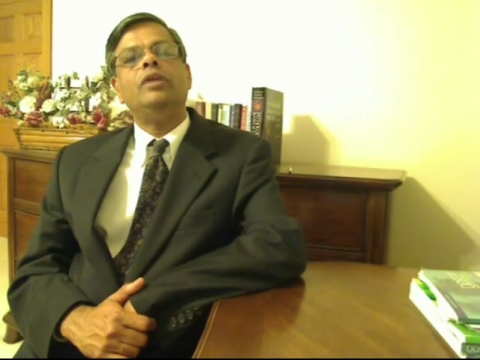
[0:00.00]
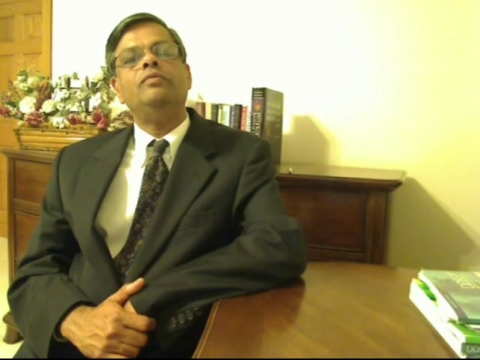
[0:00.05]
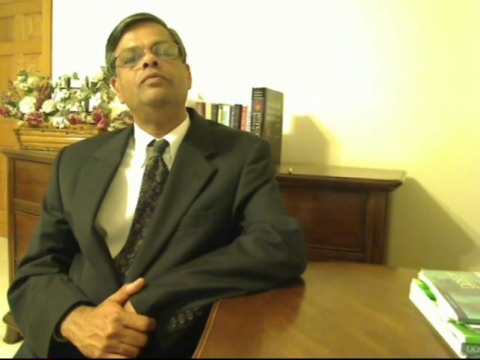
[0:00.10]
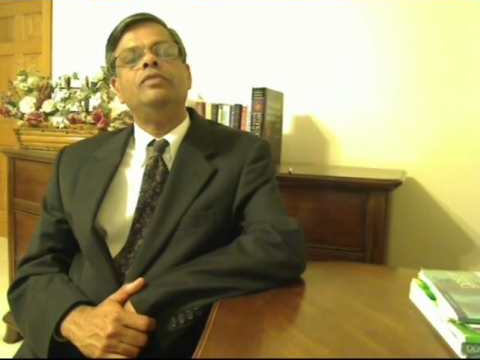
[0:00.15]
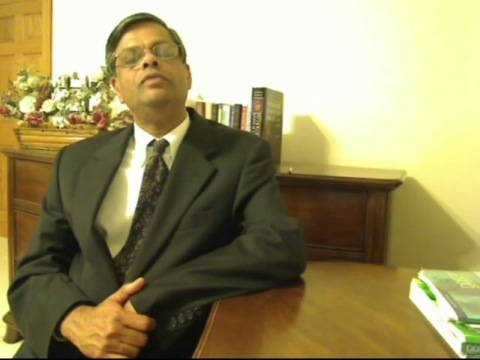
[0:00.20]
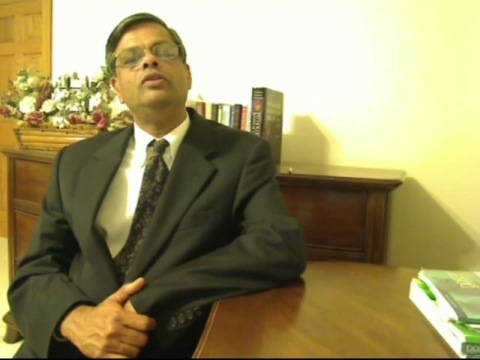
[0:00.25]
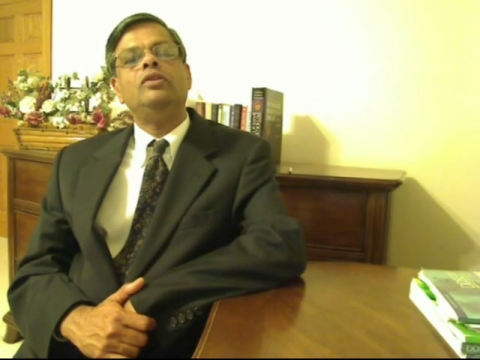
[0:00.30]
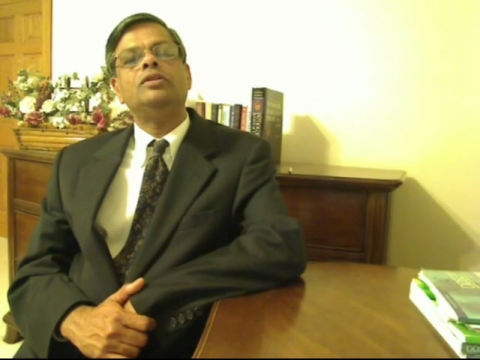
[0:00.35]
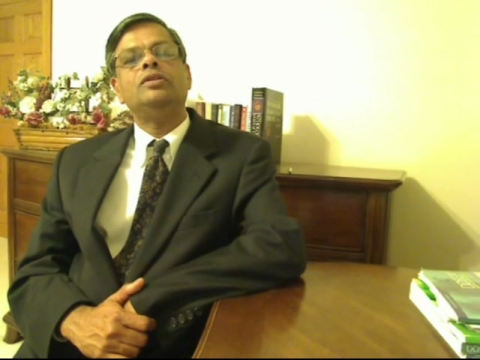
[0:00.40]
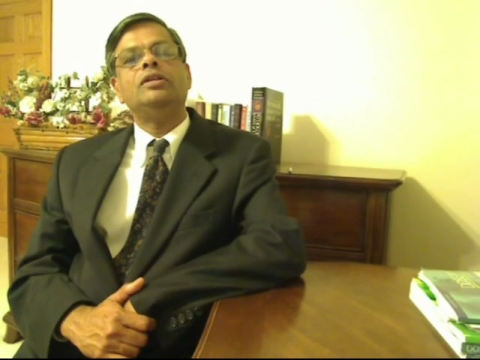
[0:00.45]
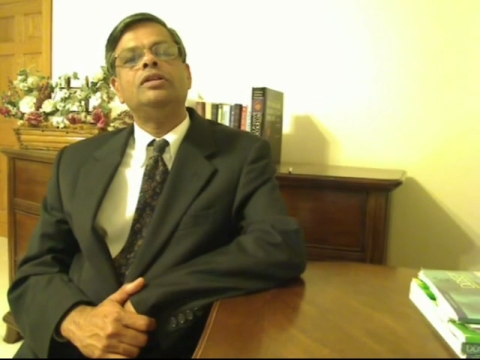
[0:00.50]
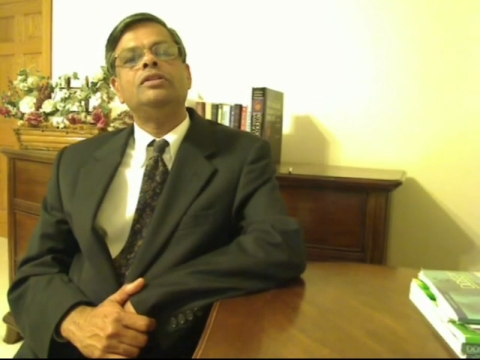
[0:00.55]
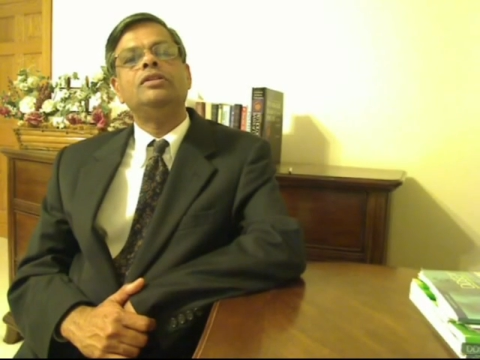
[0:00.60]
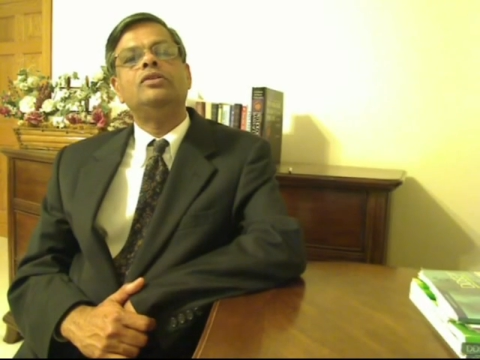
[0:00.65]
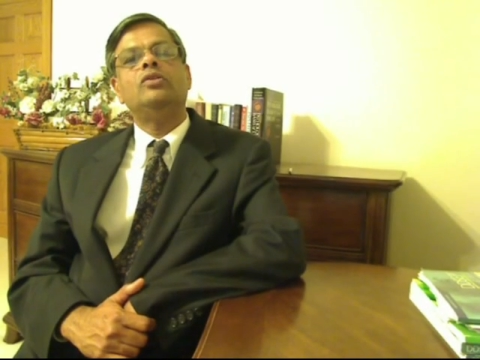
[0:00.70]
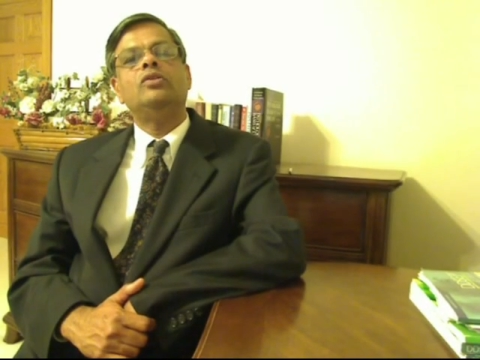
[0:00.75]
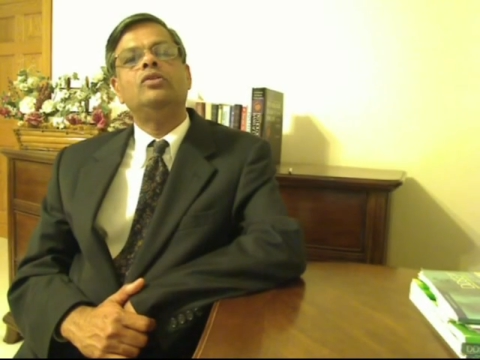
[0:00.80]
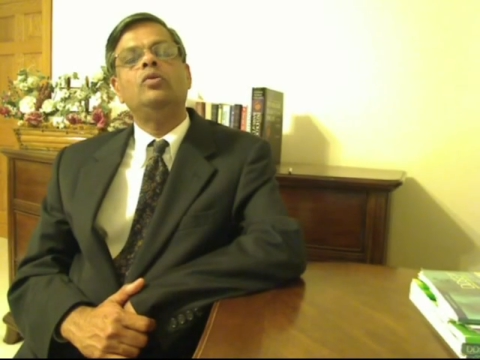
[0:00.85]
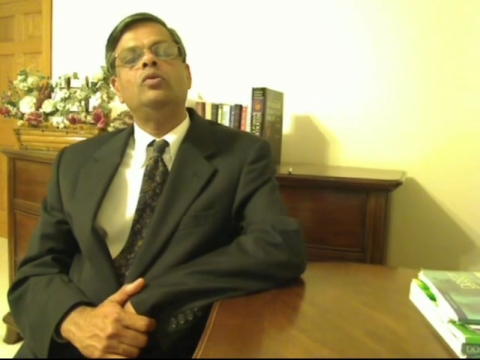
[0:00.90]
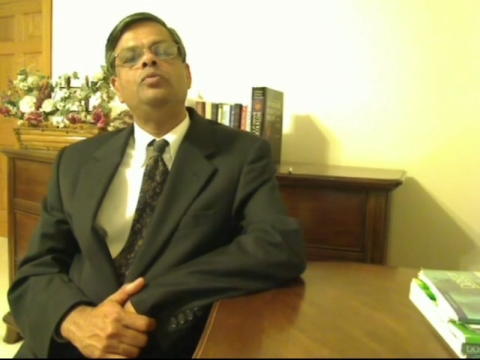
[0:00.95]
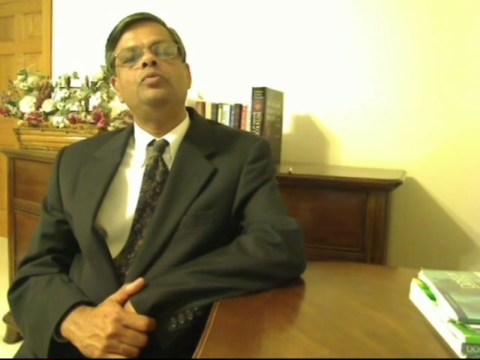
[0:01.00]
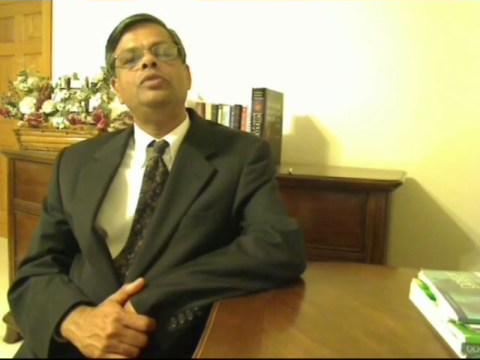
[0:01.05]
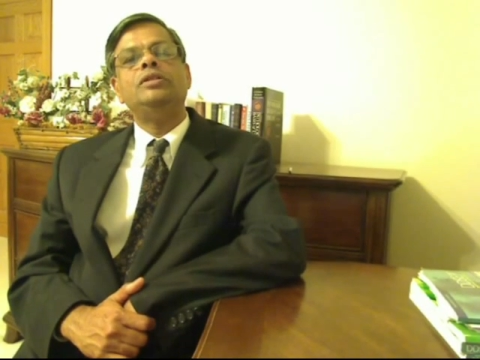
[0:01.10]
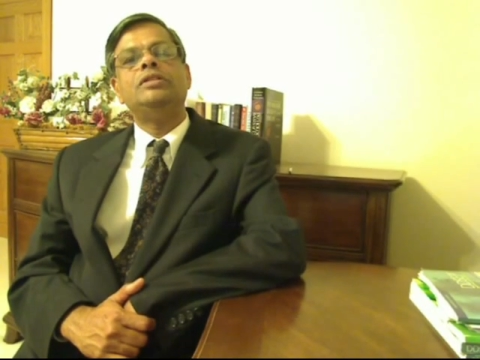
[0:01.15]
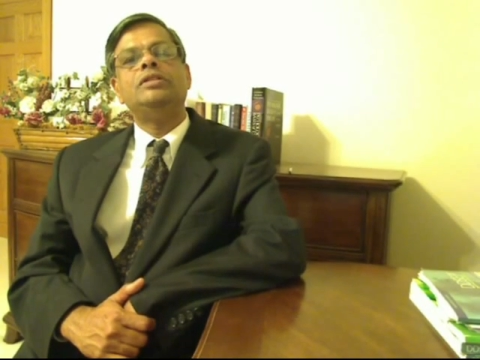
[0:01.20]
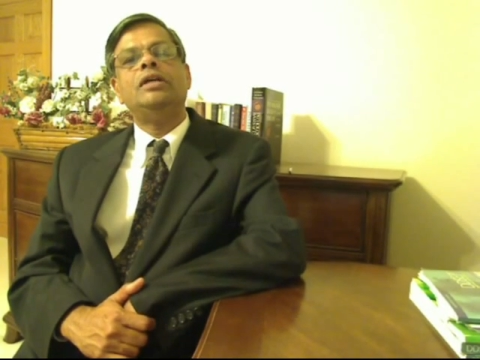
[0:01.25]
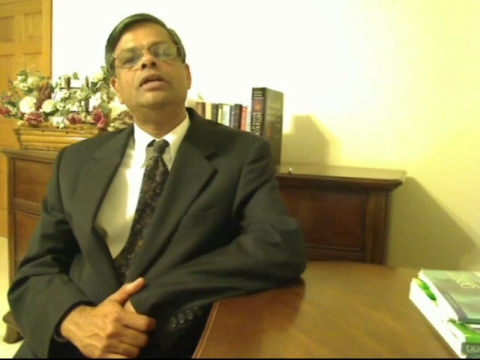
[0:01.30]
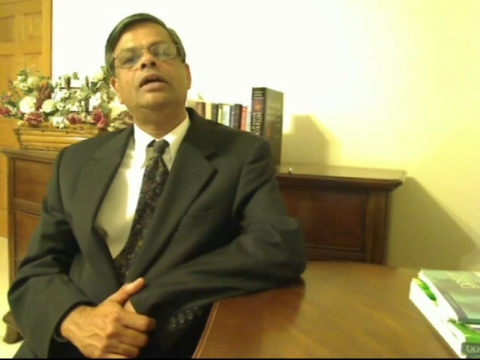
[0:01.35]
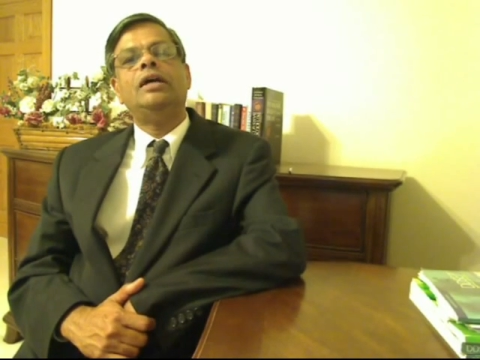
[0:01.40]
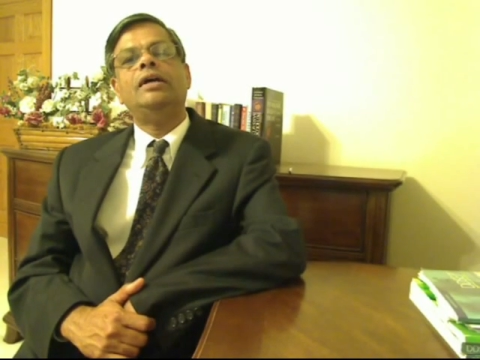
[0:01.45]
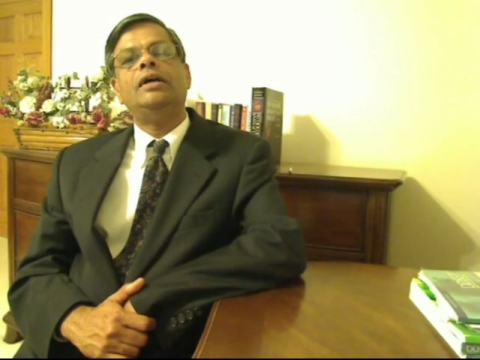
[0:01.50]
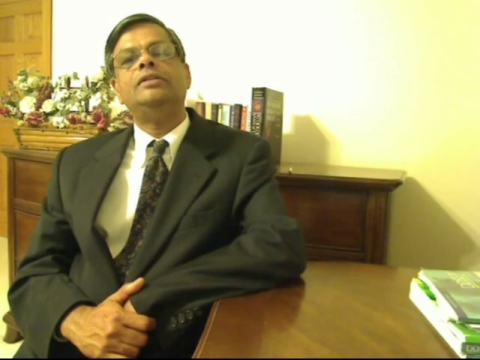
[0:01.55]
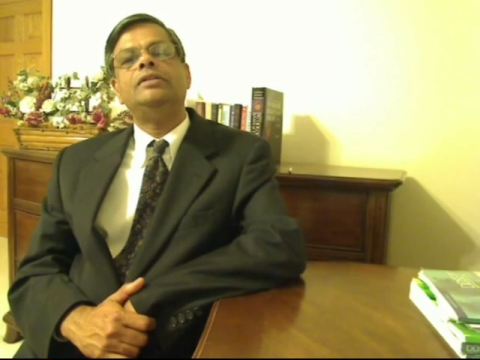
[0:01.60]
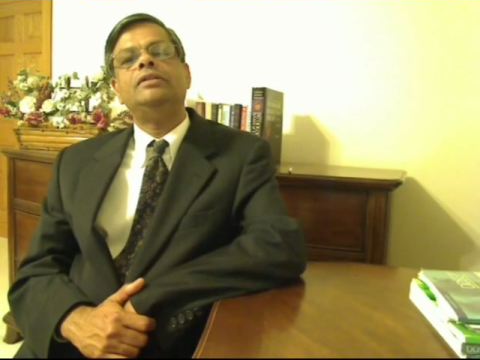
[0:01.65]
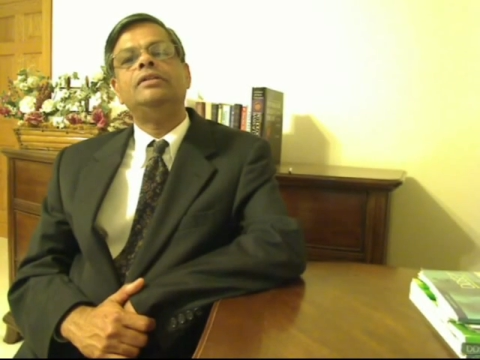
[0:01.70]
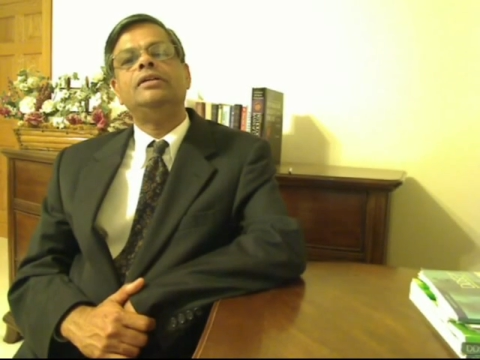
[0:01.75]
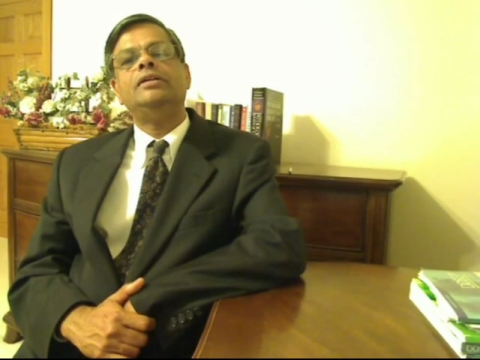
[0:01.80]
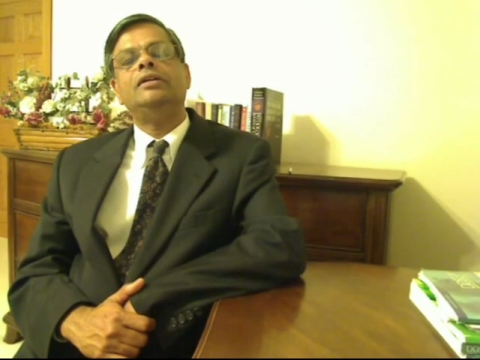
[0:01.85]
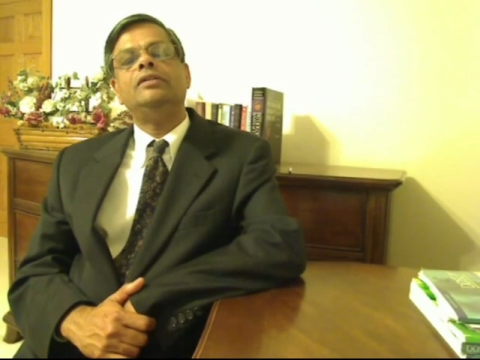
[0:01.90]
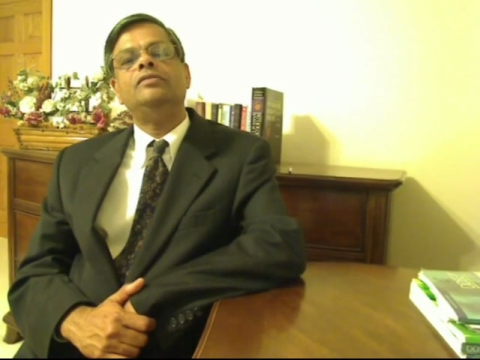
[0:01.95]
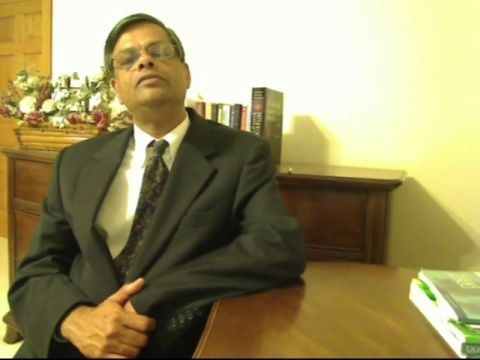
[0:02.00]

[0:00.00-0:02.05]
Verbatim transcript: we looked at the group which had uh,